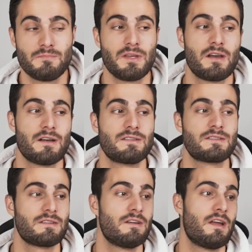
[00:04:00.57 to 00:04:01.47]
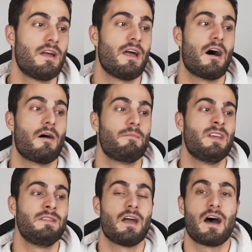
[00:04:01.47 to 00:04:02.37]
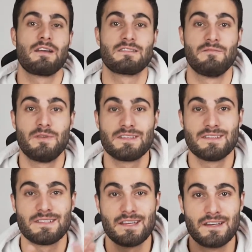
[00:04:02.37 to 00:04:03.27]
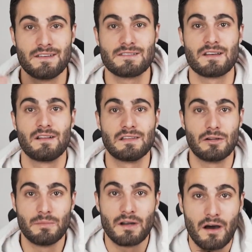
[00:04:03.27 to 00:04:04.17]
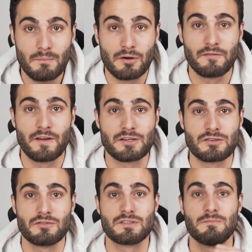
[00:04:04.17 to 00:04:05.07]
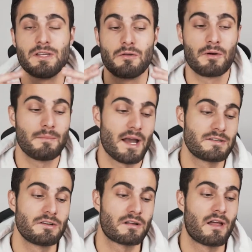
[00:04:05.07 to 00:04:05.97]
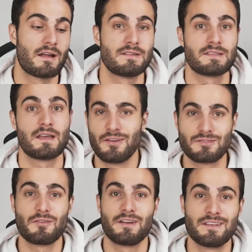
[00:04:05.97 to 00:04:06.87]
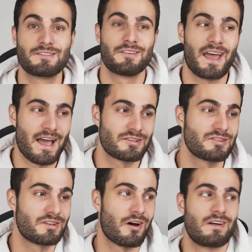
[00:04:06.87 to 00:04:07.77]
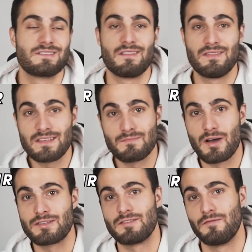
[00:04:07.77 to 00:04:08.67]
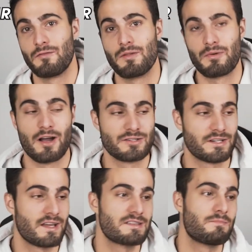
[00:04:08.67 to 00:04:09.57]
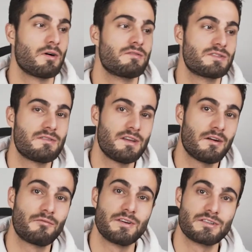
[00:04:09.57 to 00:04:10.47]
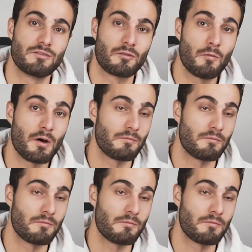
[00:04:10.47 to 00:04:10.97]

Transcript: because in the eyes of business, it is a little bit unprofessional to be going back to your client and saying, sorry, it's going to actually cost this much for the project as opposed to the original quote.